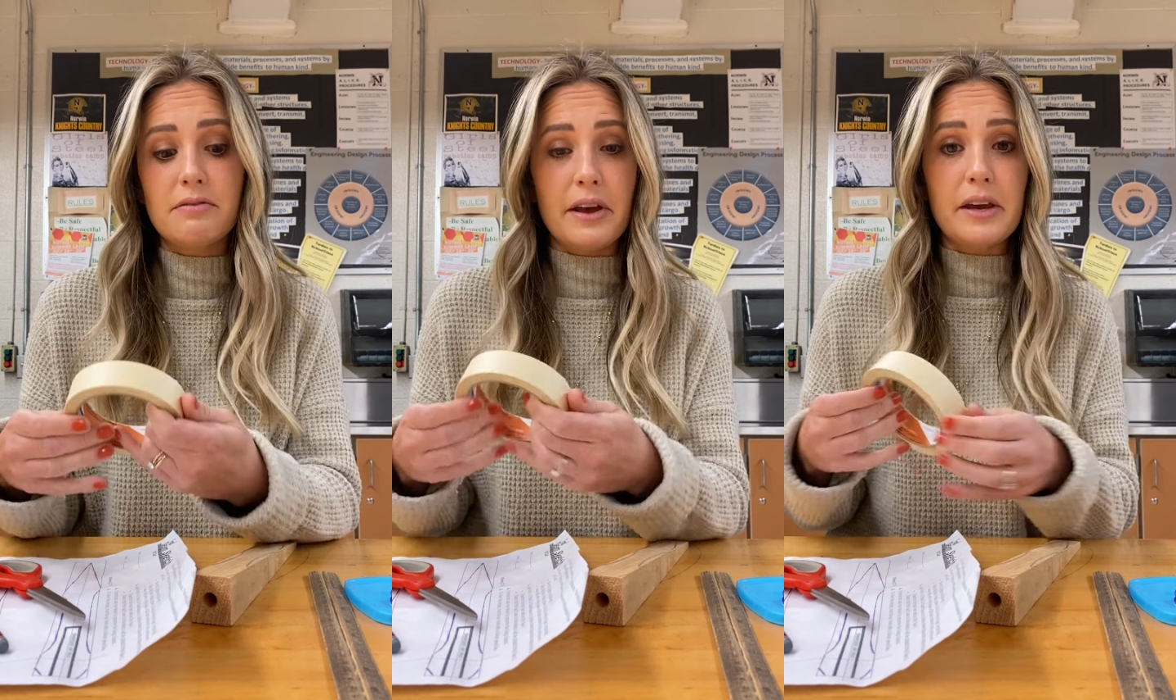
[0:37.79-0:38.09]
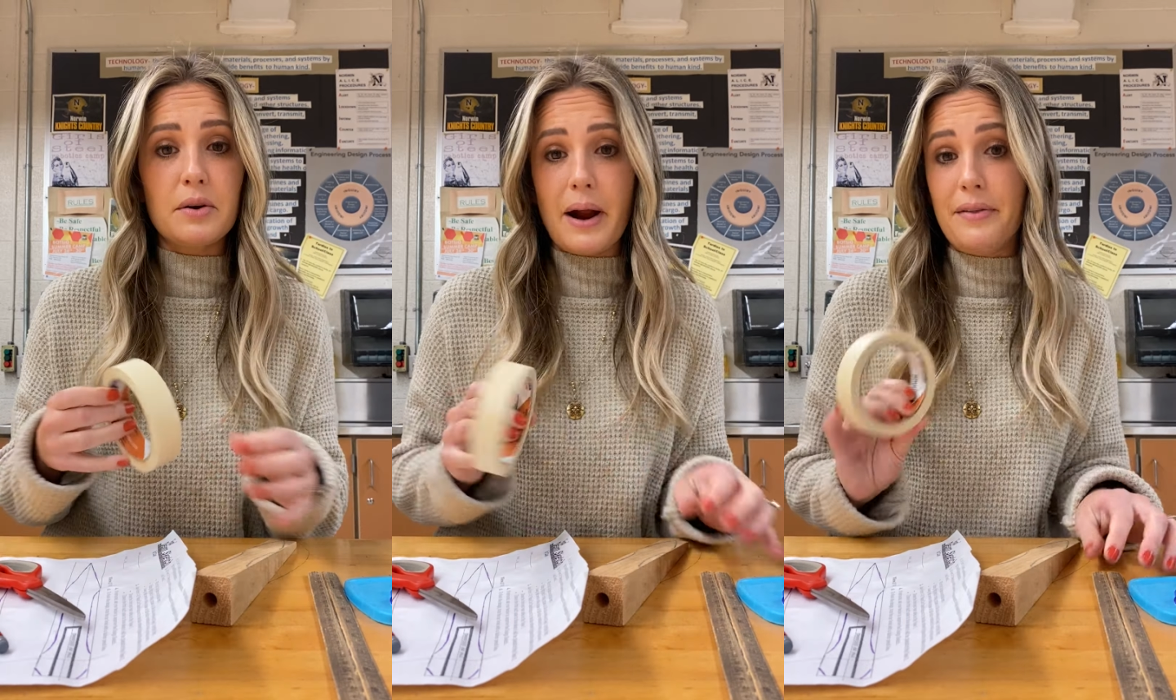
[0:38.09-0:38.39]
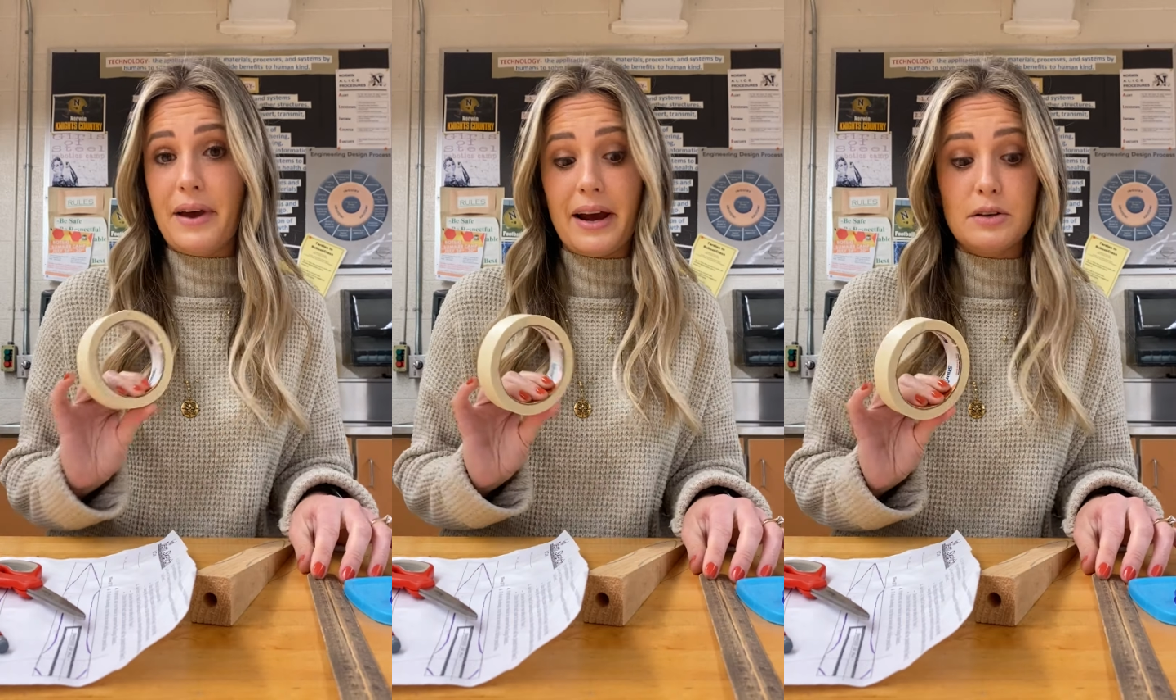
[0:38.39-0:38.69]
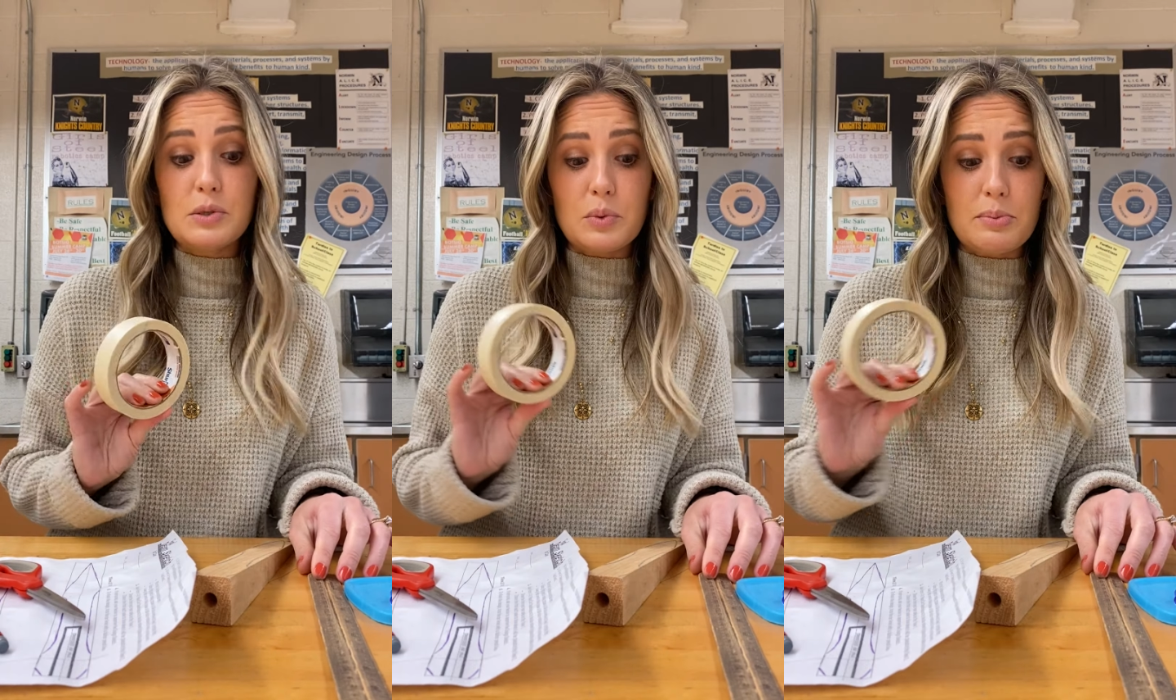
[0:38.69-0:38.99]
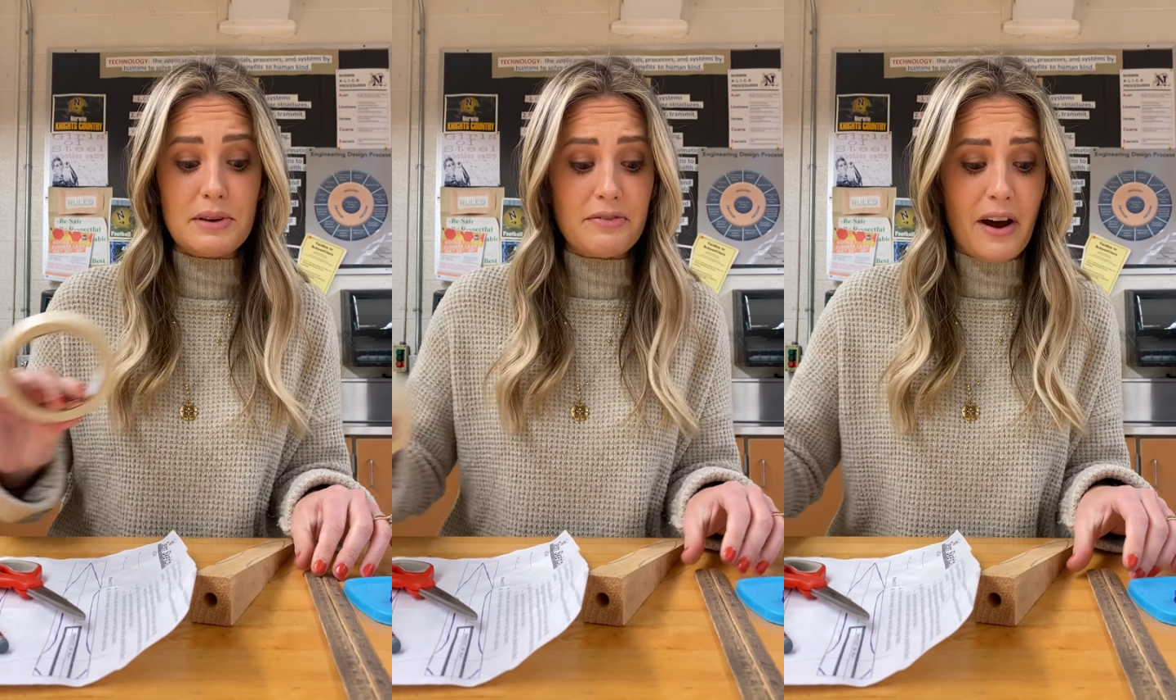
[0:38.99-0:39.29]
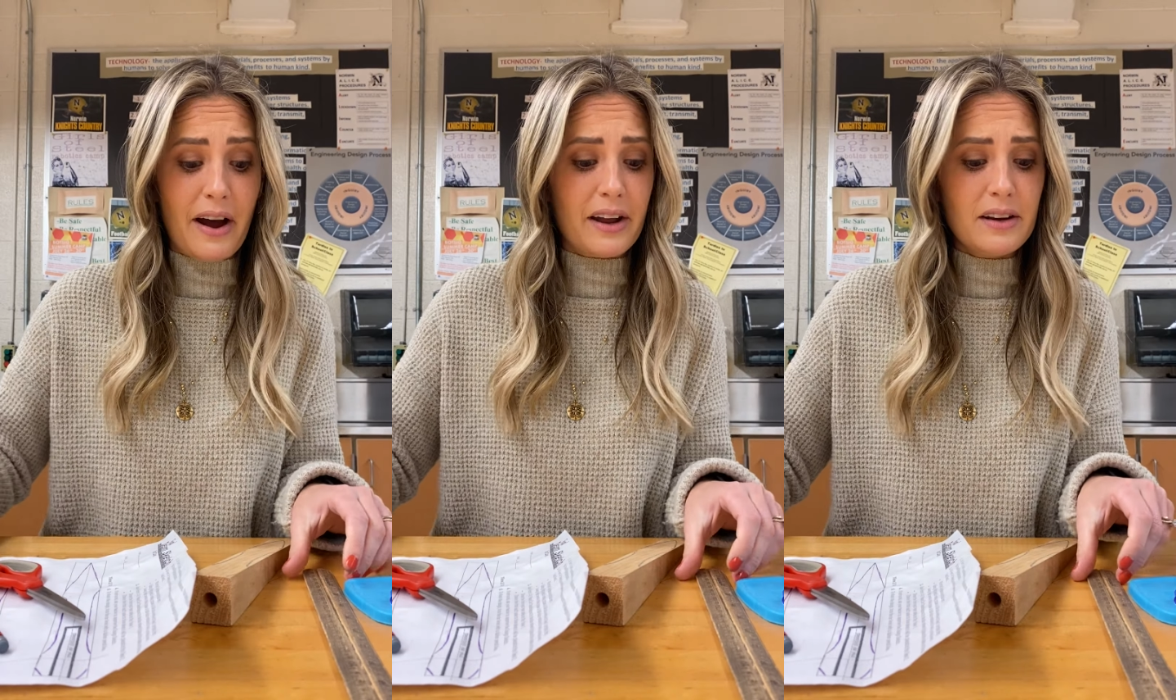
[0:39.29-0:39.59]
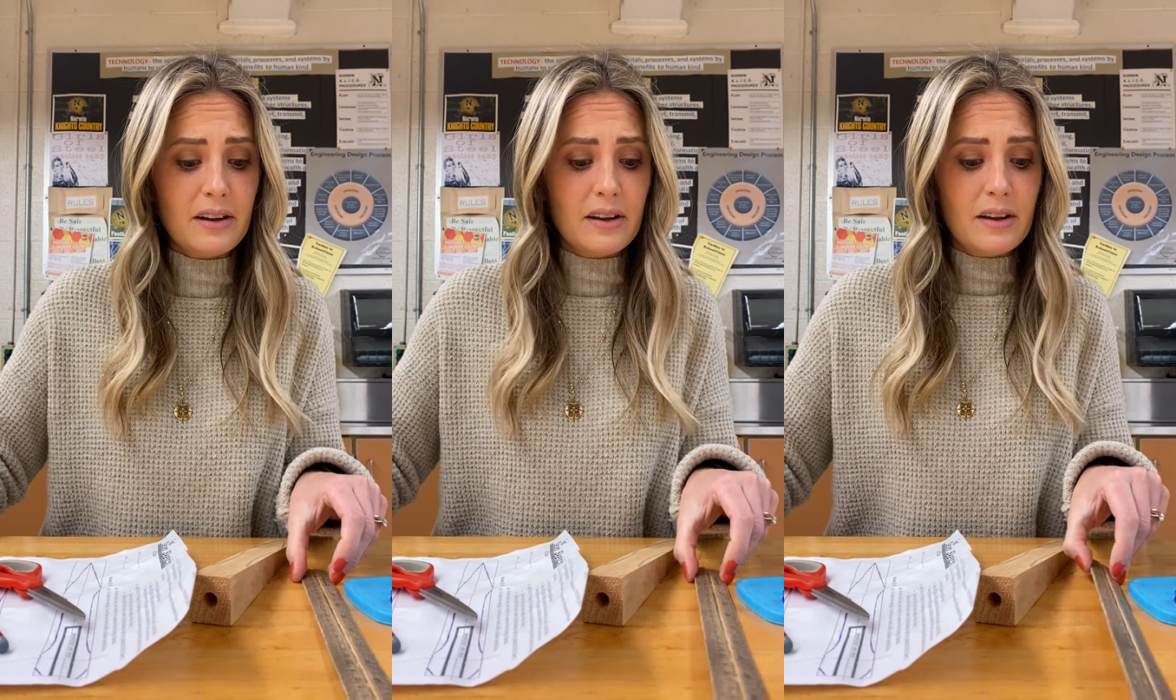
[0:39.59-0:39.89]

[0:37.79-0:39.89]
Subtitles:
laying around the house would be fine.